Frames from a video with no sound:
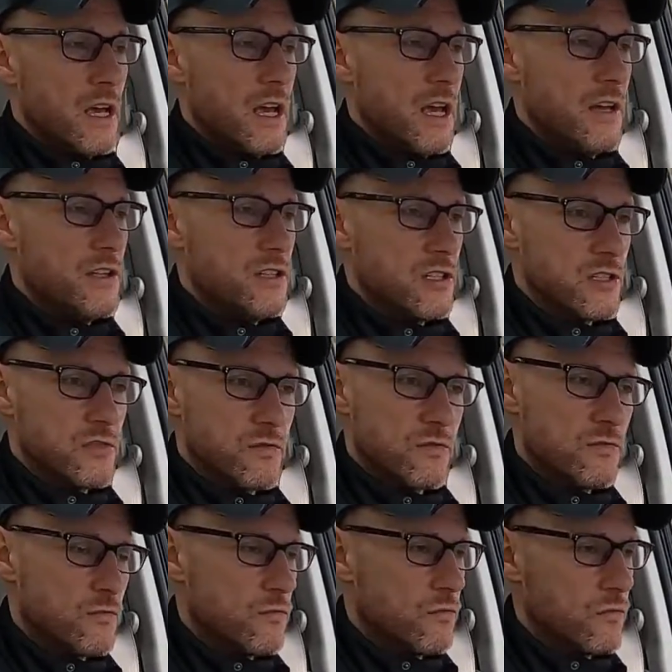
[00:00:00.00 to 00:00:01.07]
And just
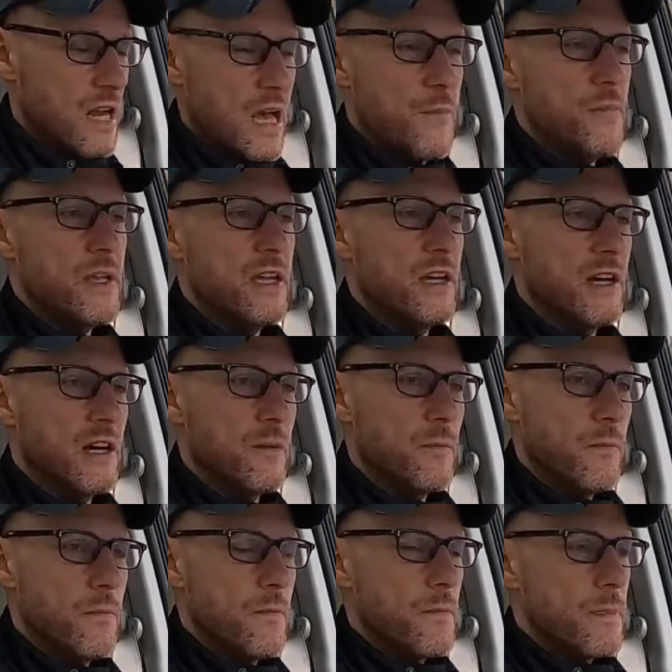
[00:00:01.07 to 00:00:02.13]
wrapping it up,
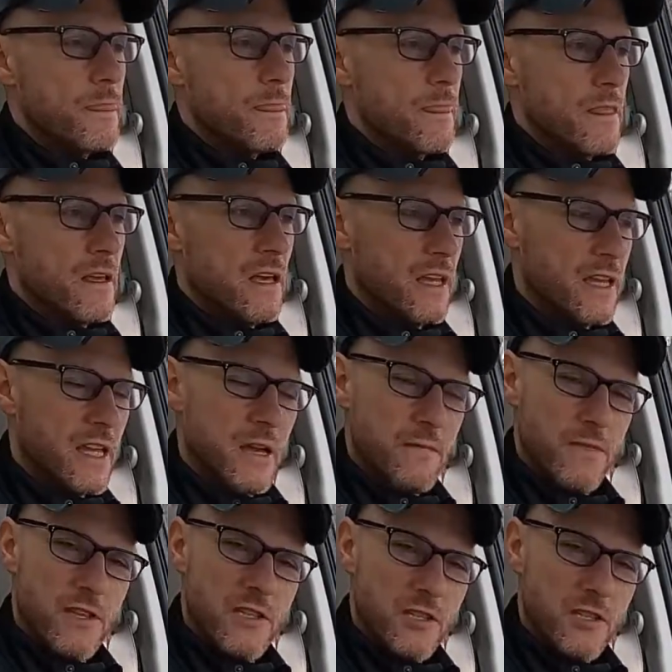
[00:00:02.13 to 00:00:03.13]
again, this